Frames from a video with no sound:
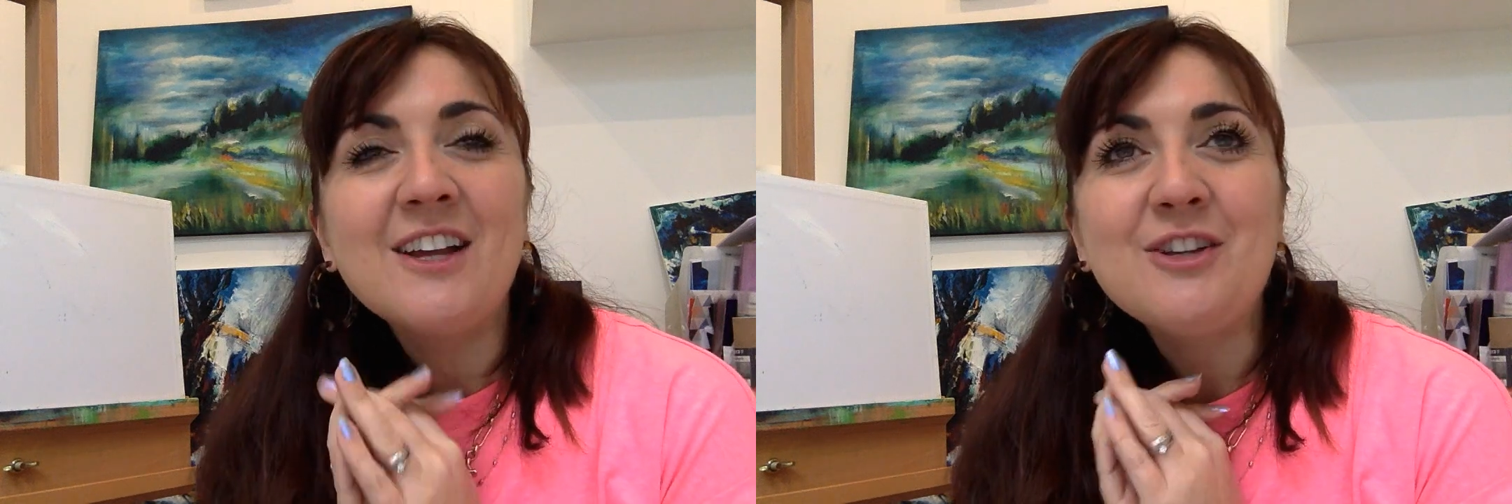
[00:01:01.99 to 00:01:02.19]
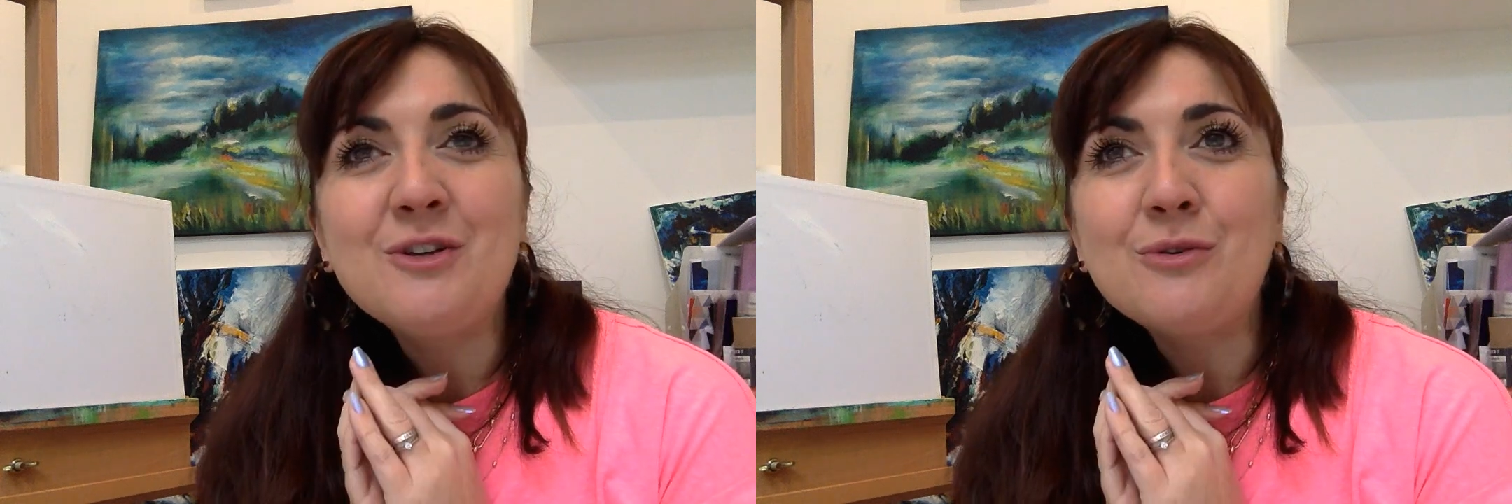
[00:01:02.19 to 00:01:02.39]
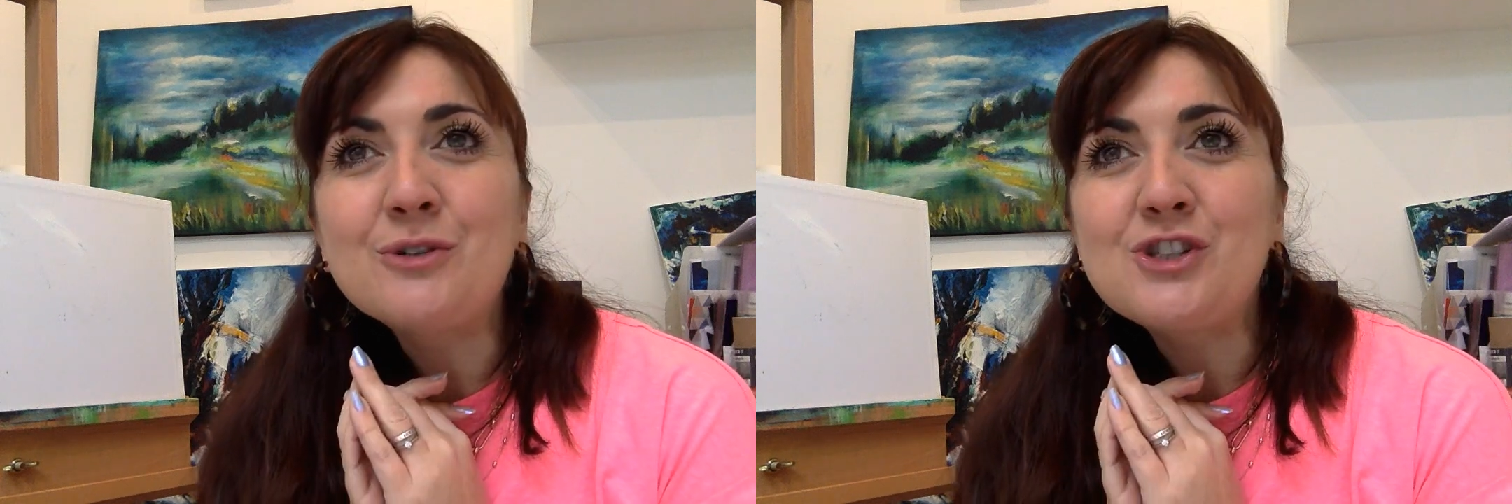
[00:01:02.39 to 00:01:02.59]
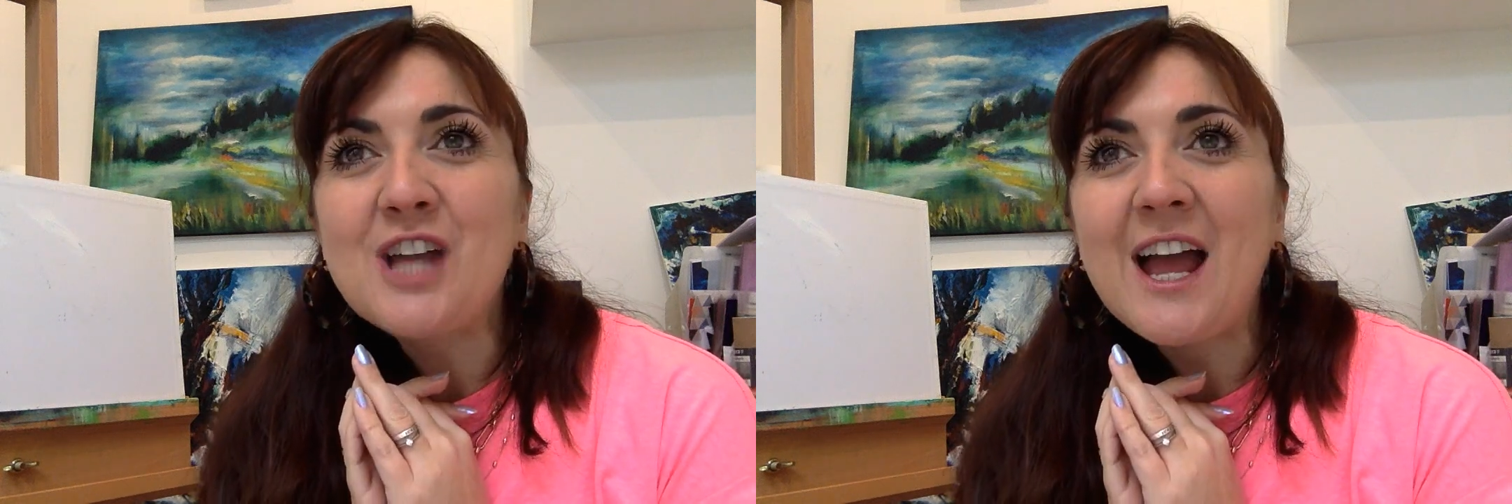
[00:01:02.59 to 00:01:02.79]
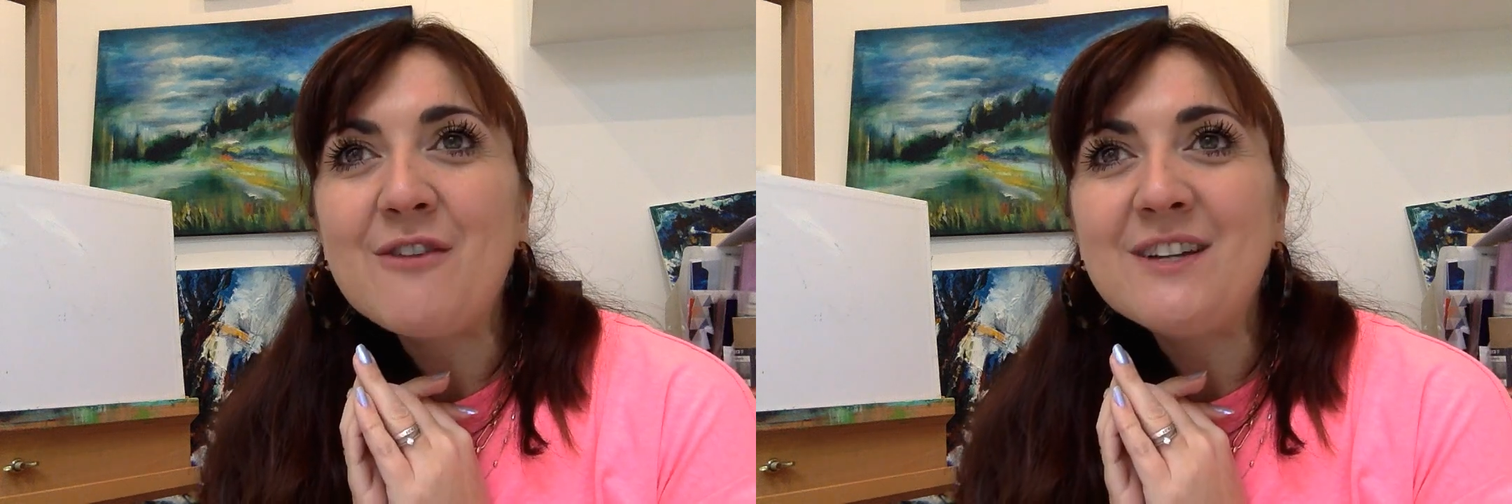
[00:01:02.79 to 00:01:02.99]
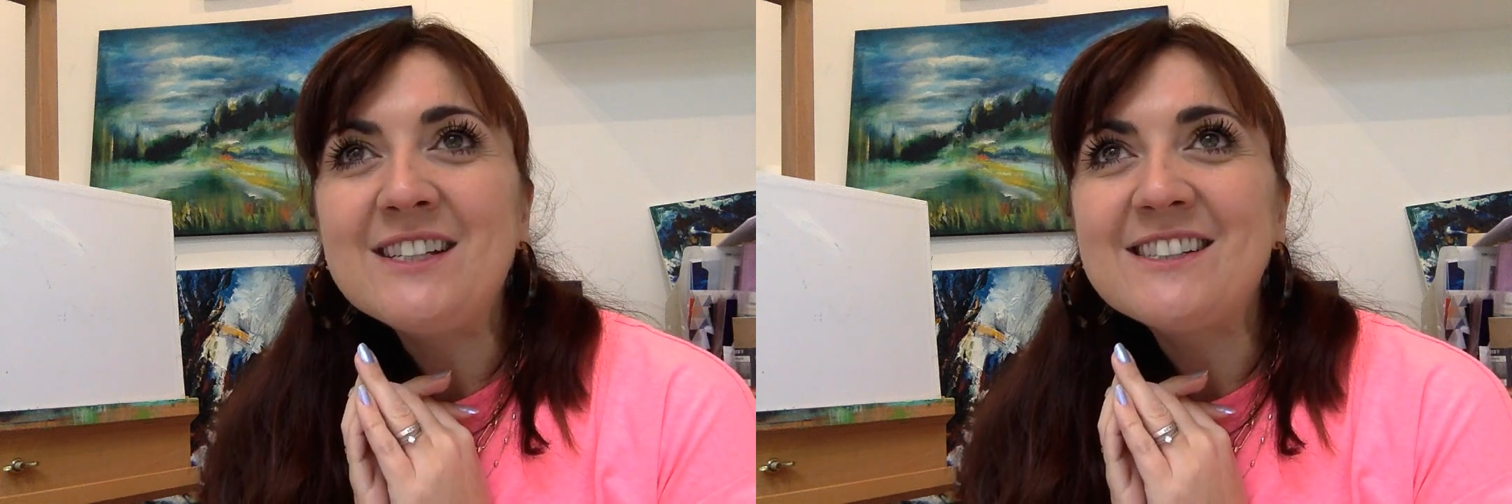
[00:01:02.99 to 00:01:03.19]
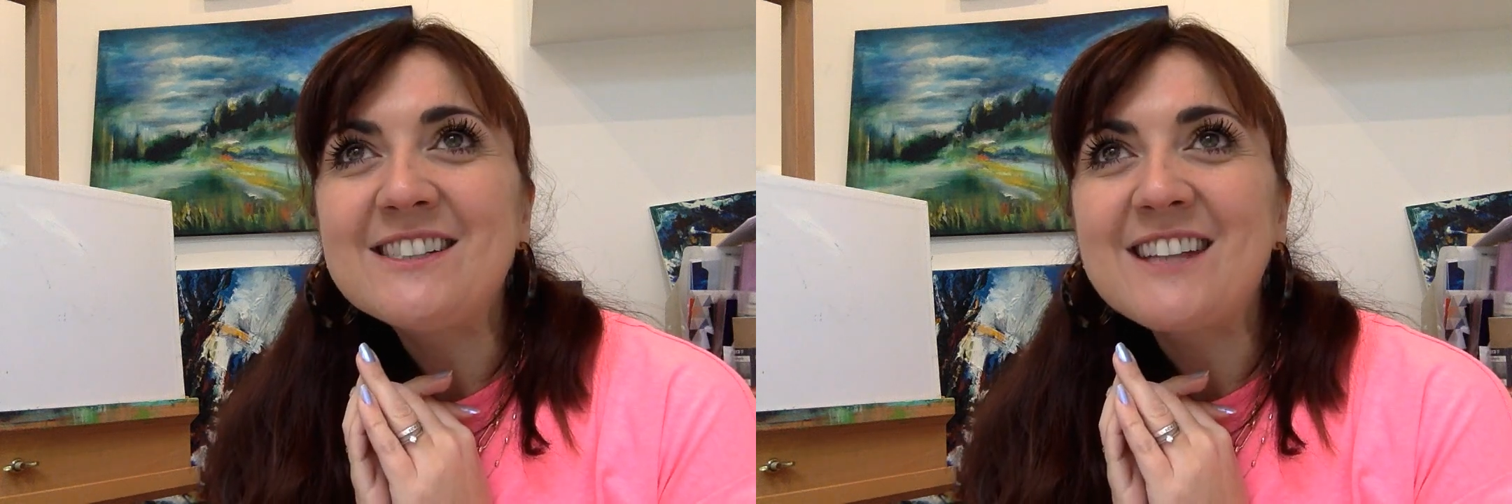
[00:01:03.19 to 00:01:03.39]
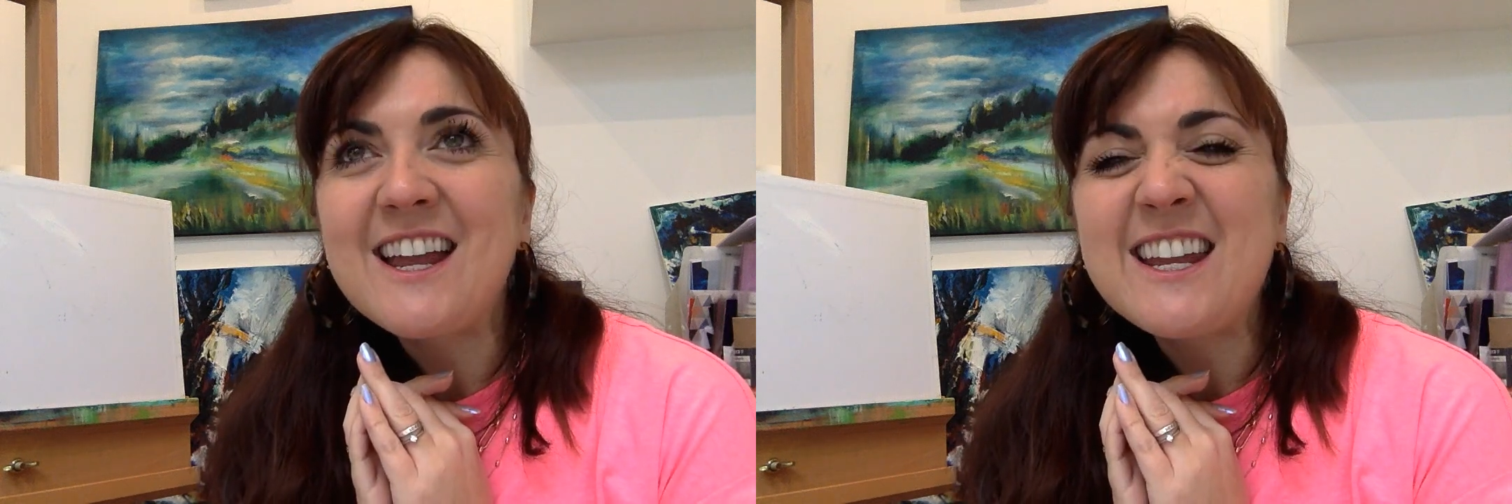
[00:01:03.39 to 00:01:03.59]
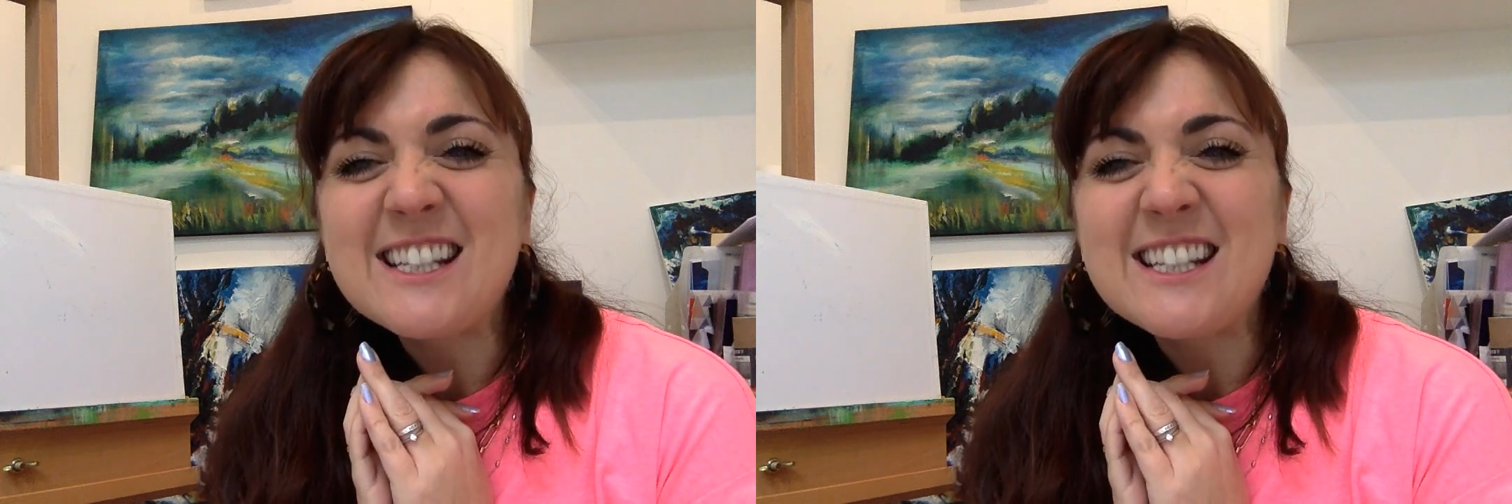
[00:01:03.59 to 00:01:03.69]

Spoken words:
you're sharing an